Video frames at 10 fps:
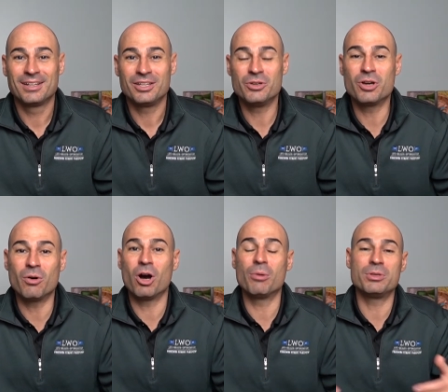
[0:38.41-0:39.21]
You
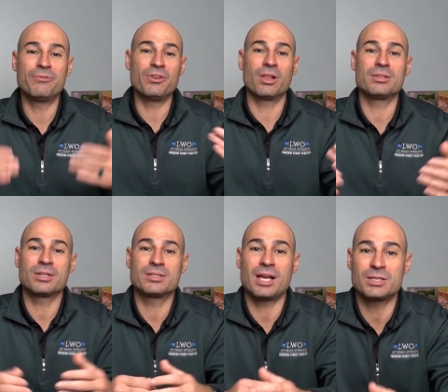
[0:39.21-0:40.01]
go home and you feel
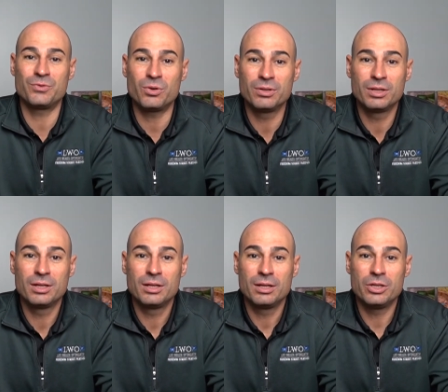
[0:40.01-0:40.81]
unsuccessful.
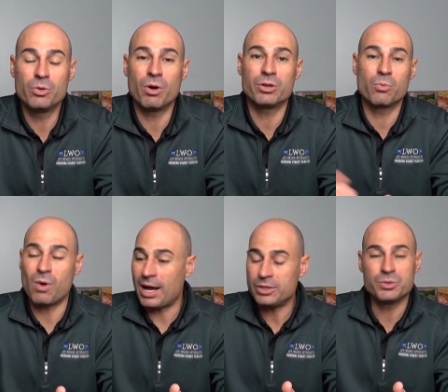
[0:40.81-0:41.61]
You wonder
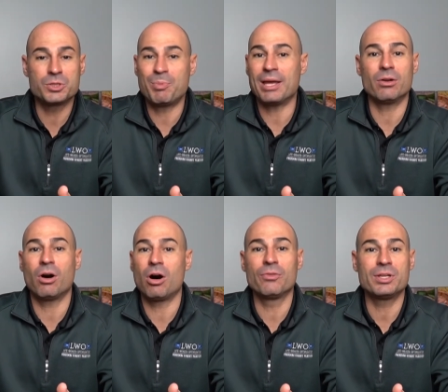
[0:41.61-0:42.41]
why you spent
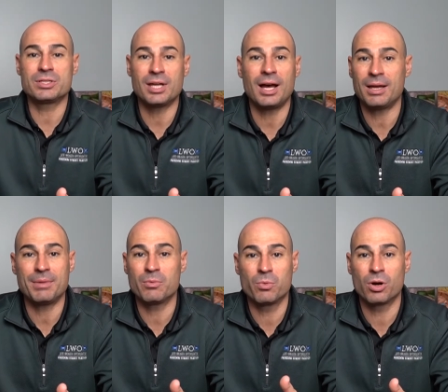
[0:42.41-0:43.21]
all this time
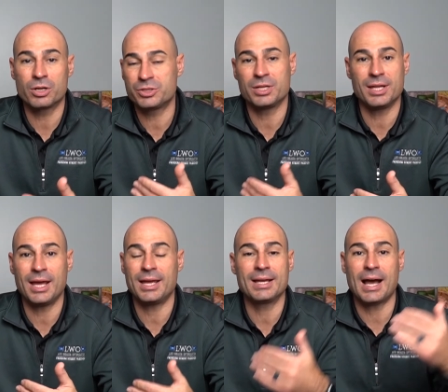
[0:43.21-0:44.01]
at work
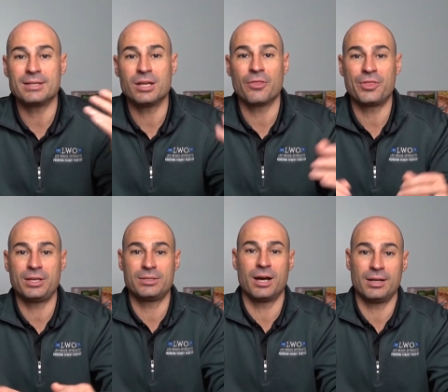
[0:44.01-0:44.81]
today and got
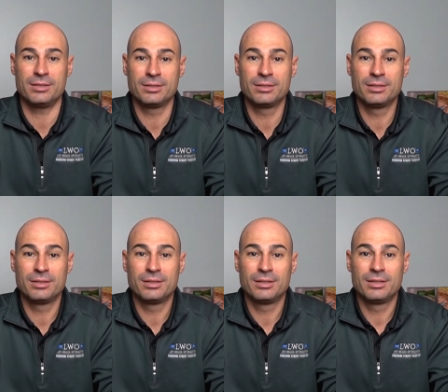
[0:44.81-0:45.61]
nothing done.
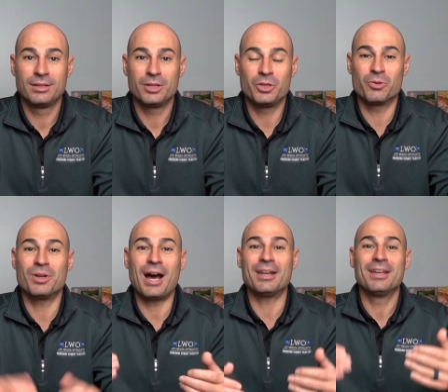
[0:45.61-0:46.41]
You're
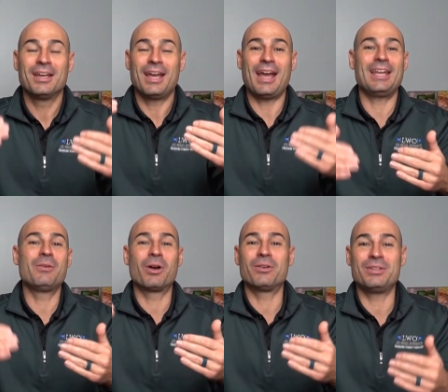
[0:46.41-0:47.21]
not
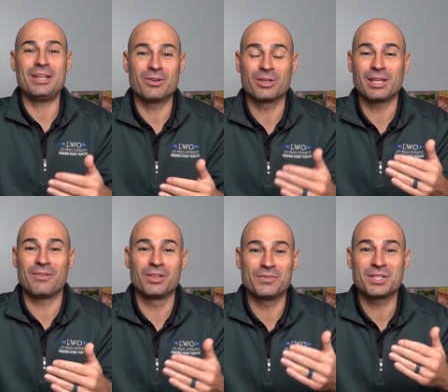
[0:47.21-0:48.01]
anywhere near the
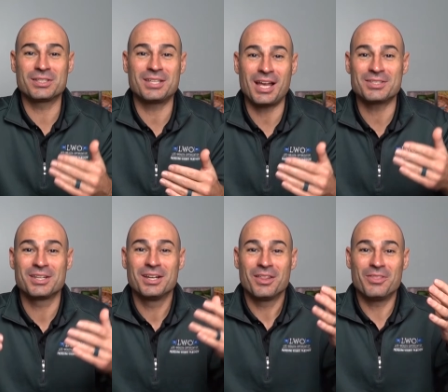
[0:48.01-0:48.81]
level of
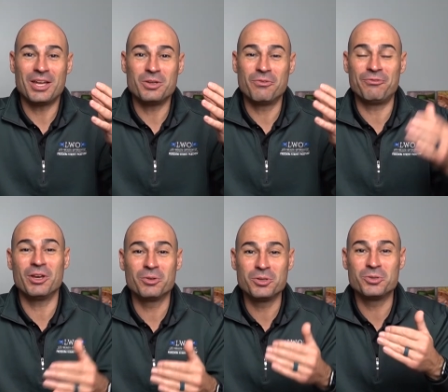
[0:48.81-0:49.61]
success that you
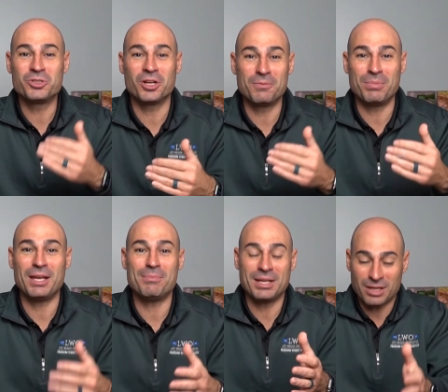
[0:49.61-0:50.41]
feel you should
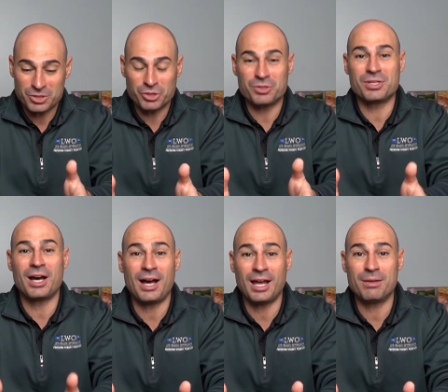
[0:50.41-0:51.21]
be because your
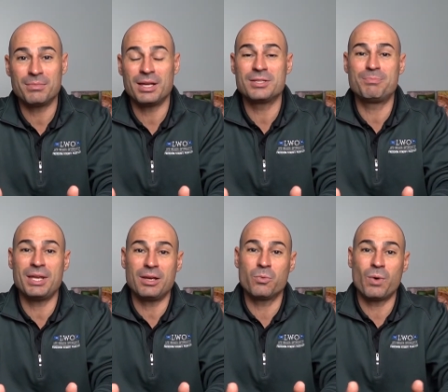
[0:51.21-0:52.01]
time is
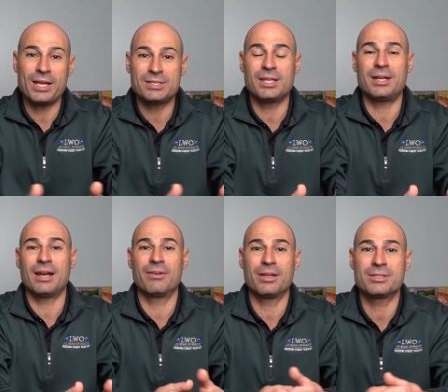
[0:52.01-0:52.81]
being wasted in
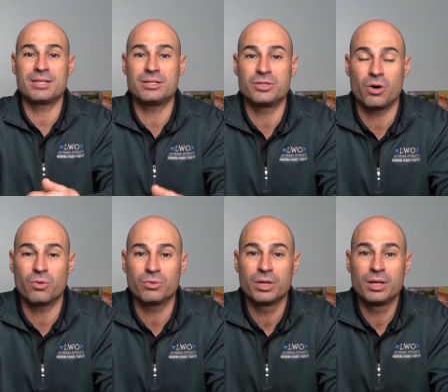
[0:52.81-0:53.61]
areas that don't